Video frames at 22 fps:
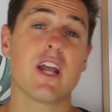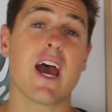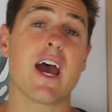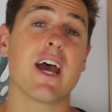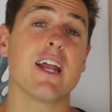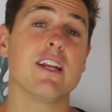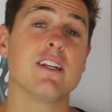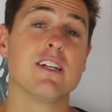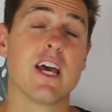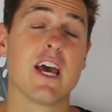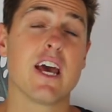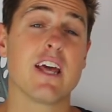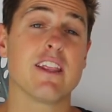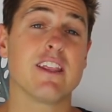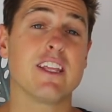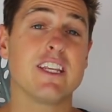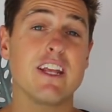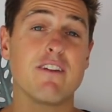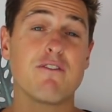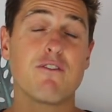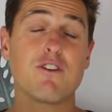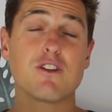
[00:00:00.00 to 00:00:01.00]
And
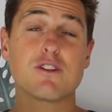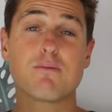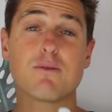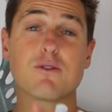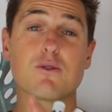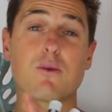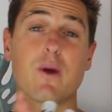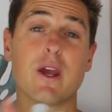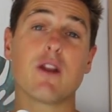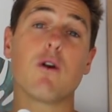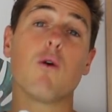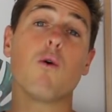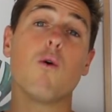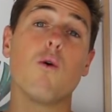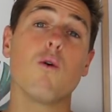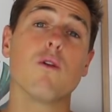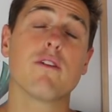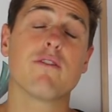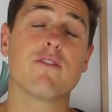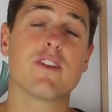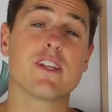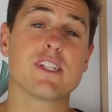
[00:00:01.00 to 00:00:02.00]
the difference between
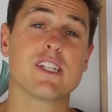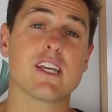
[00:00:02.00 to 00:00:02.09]
all of the